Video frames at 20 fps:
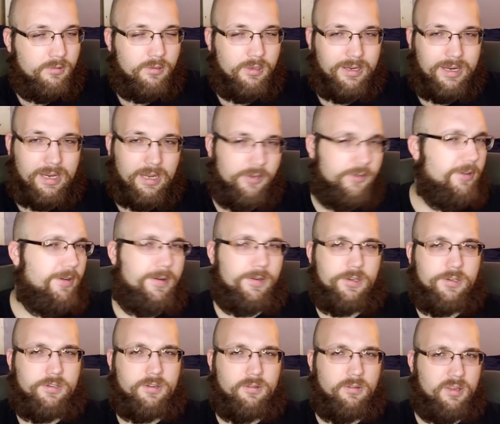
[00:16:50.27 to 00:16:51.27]
again, you can
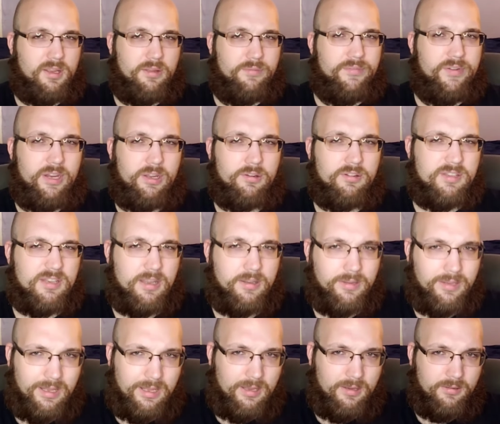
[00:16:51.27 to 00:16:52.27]
just go look up videos on
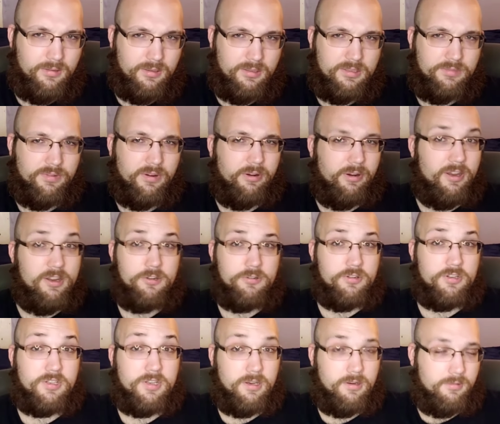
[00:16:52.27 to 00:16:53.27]
that. It's very
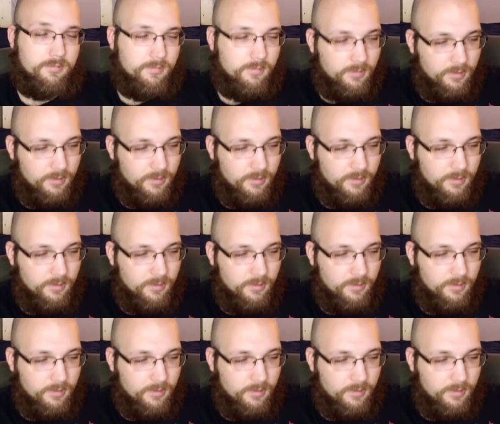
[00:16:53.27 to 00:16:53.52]
interesting.